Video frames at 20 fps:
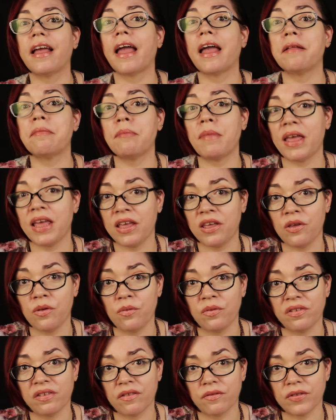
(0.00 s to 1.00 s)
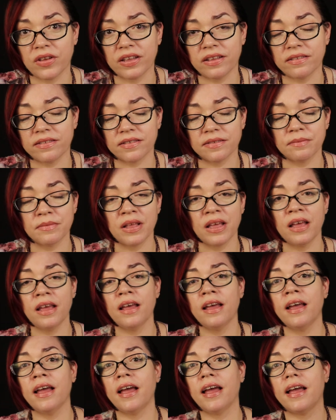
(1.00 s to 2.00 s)
and make use of it.
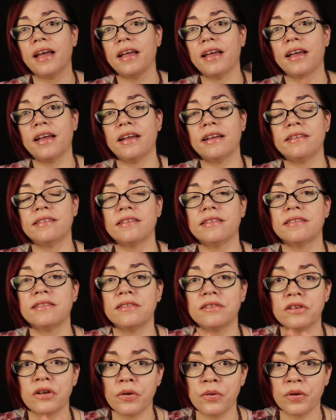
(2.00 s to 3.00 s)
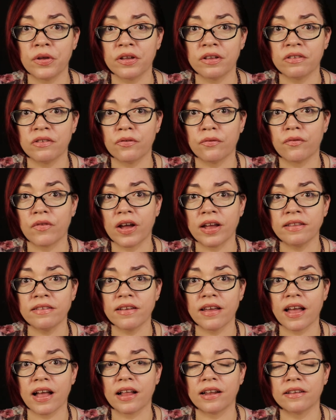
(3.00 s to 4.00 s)
It does no good to find
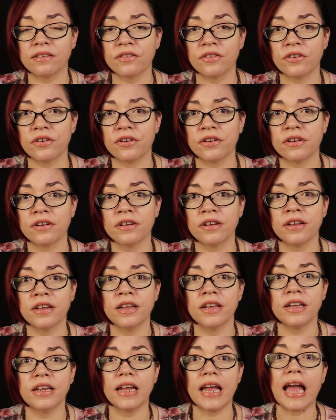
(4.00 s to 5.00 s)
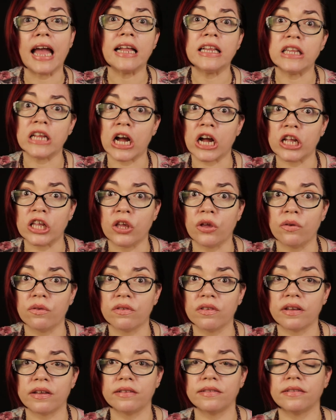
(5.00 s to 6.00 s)
a calendar and not
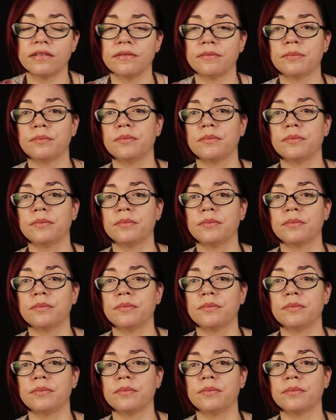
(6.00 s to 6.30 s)
use it.